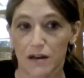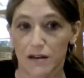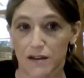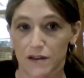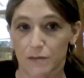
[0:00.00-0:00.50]

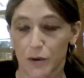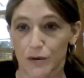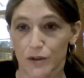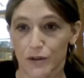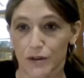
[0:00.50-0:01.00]
the
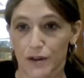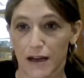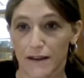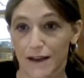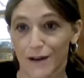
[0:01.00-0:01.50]
exposure
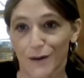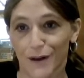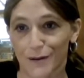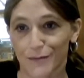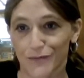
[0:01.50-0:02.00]
and the
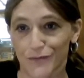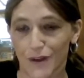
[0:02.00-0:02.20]
outcome.